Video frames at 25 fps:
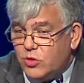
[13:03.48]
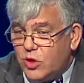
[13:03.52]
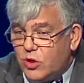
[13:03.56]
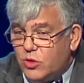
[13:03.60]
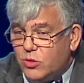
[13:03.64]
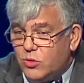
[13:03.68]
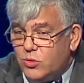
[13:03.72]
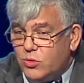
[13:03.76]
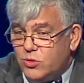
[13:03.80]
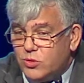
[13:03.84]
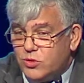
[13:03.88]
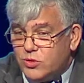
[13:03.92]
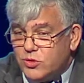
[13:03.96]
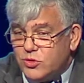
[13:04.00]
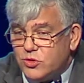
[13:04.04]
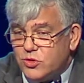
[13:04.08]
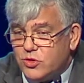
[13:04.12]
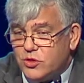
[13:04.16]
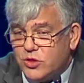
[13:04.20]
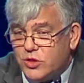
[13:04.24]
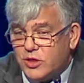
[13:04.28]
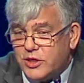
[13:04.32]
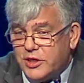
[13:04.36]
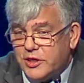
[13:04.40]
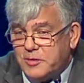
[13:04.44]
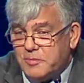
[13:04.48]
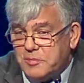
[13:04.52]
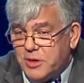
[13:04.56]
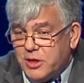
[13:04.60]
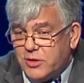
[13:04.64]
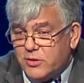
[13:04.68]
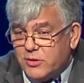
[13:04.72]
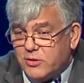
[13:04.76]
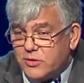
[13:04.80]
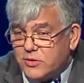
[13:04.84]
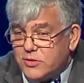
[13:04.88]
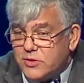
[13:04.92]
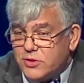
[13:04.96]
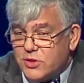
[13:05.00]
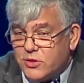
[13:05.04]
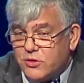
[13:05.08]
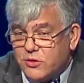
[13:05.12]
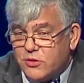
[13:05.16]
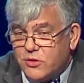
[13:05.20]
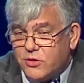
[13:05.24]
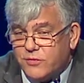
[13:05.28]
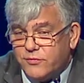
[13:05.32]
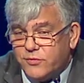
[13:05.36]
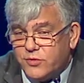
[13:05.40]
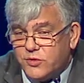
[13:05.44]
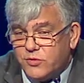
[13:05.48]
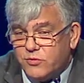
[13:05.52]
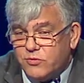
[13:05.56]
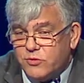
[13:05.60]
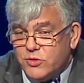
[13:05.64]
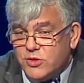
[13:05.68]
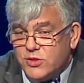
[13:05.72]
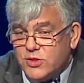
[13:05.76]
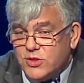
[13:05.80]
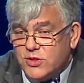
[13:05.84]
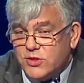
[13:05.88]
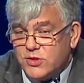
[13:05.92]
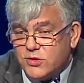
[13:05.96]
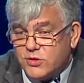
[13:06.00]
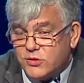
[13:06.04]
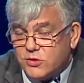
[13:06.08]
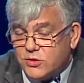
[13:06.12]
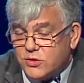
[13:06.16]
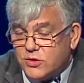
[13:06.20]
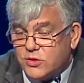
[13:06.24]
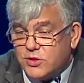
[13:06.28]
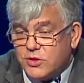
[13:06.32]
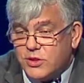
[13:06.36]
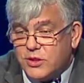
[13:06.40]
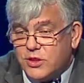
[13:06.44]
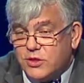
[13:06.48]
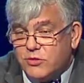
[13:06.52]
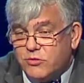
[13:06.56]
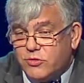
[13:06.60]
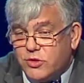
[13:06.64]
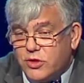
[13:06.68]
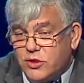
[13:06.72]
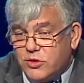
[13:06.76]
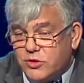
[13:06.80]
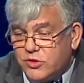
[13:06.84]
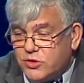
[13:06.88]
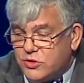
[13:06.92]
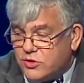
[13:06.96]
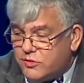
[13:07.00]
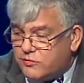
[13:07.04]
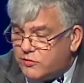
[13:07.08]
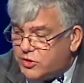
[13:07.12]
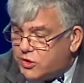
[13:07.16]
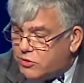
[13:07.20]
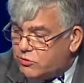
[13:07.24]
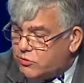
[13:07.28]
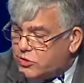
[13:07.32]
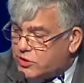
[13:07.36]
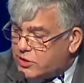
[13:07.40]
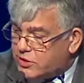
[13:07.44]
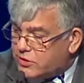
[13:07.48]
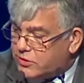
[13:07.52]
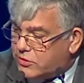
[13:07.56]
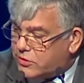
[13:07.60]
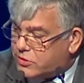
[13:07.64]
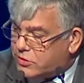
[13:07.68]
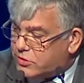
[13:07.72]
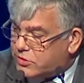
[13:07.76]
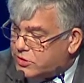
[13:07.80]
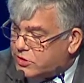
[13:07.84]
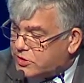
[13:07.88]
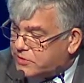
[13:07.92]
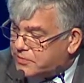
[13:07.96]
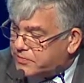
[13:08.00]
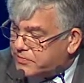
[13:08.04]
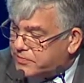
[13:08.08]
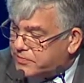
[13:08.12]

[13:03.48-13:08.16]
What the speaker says: old and tried methods and are often resistant to the introduction of new technology.